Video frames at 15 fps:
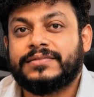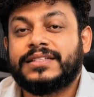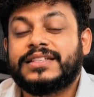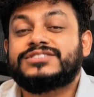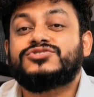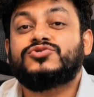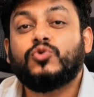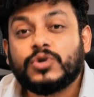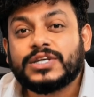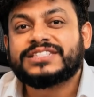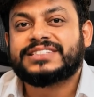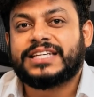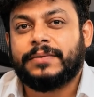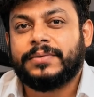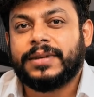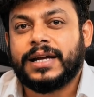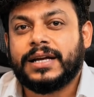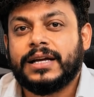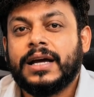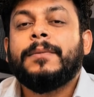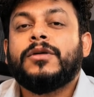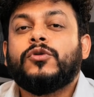There's no escaping
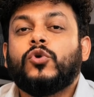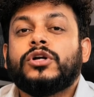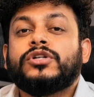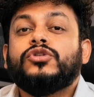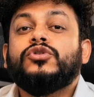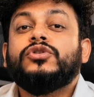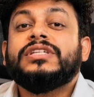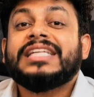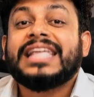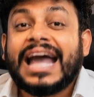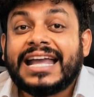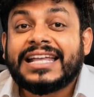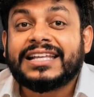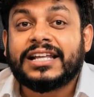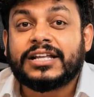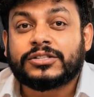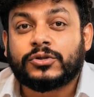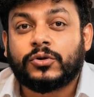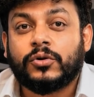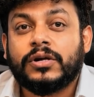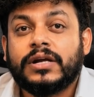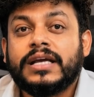it. But what you can
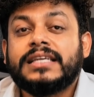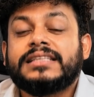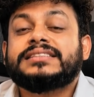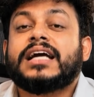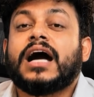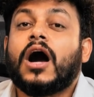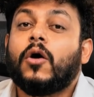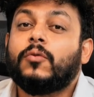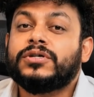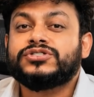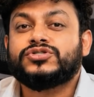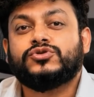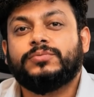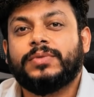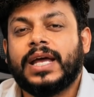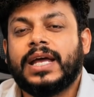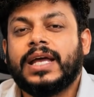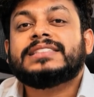control is how much you pay.